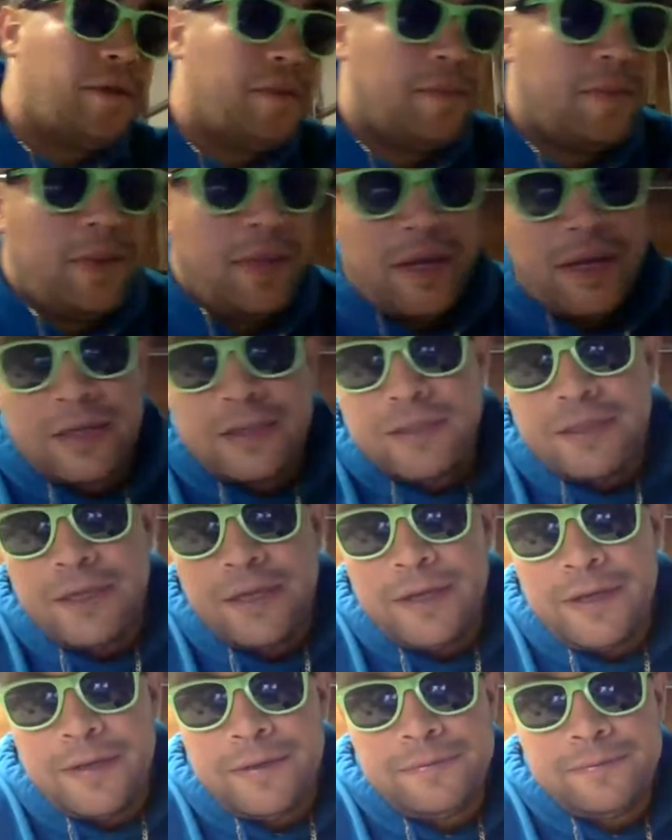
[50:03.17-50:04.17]
like I
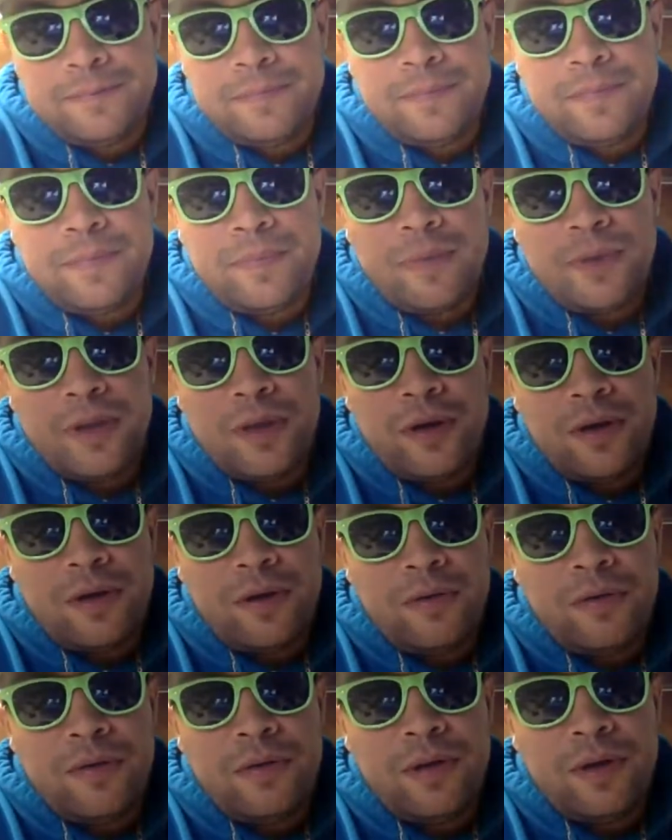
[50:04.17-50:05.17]
said, you
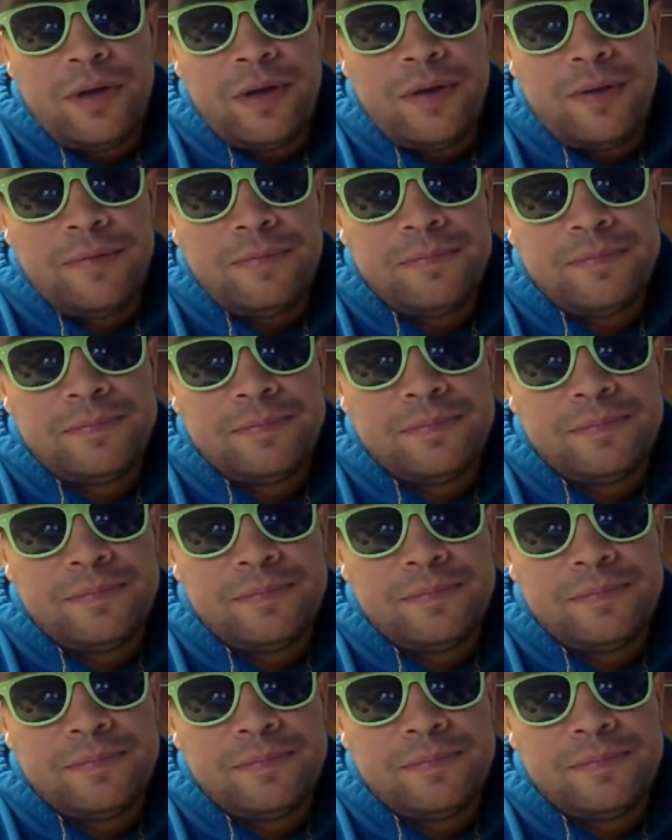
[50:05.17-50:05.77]
know, um,